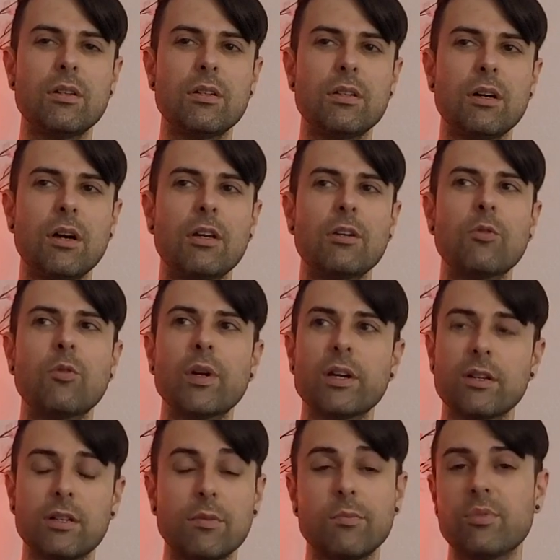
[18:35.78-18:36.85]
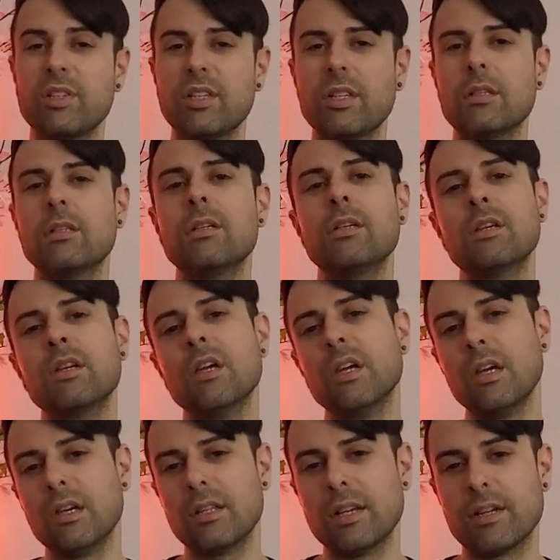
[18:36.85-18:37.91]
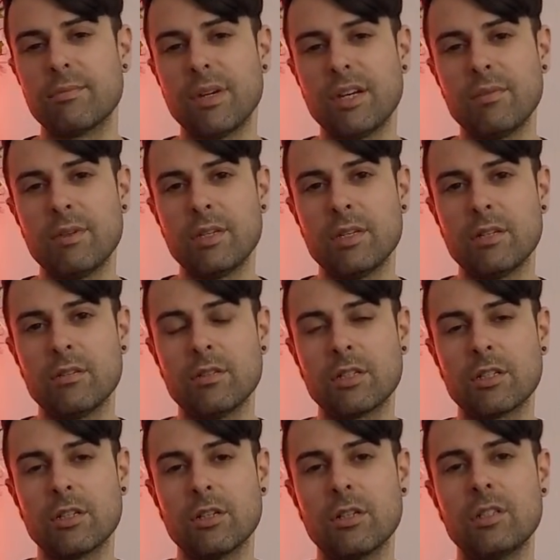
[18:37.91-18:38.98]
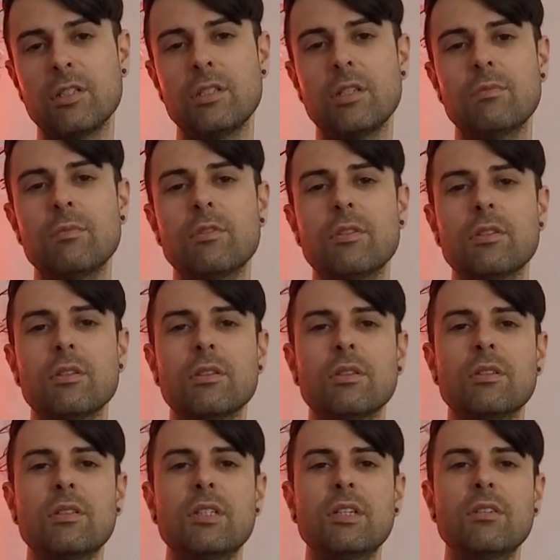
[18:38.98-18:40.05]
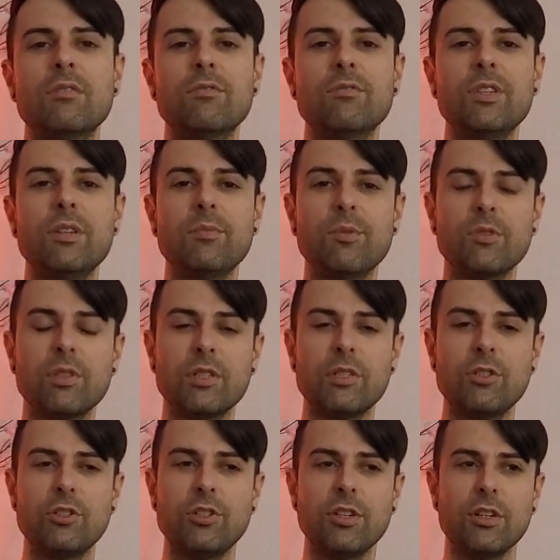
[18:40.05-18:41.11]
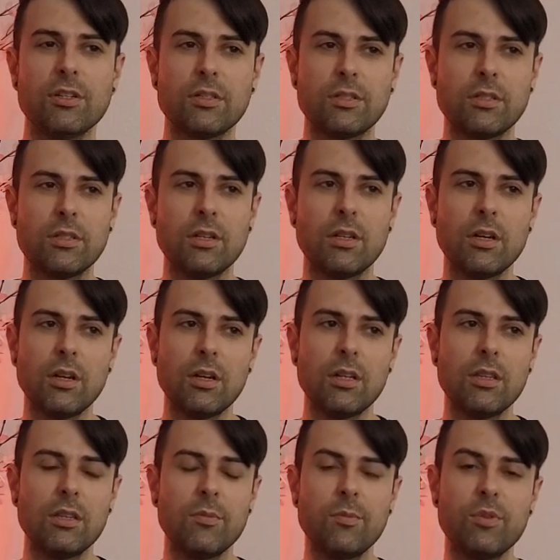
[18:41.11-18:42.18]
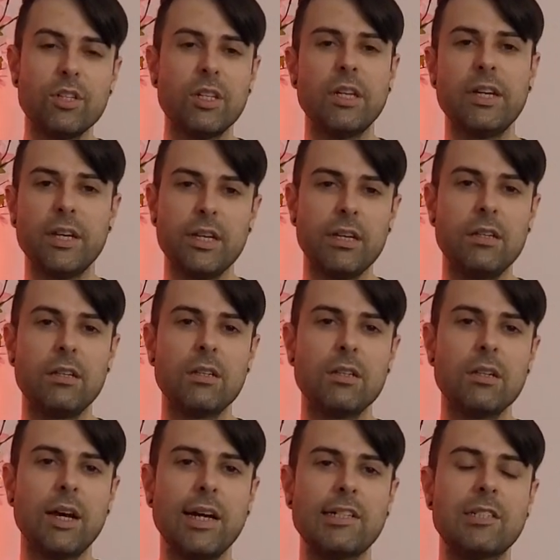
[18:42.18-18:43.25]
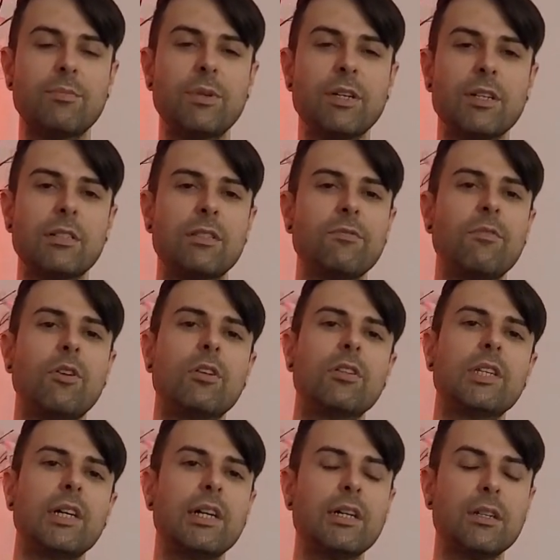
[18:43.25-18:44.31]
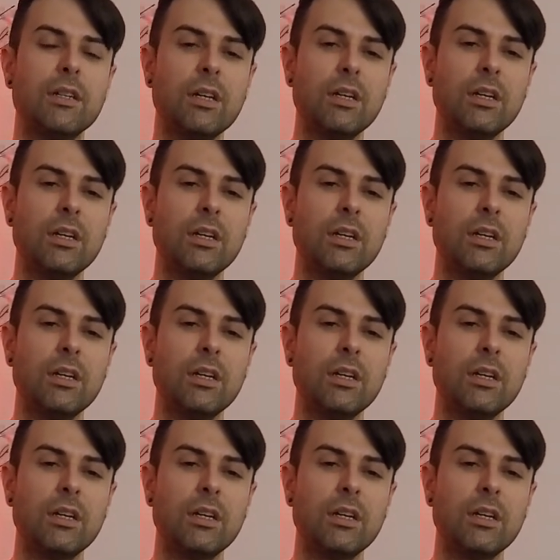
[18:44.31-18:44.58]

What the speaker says: unaware completely, like maybe it'll encourage them to delve deeper than just the play aspects of all that.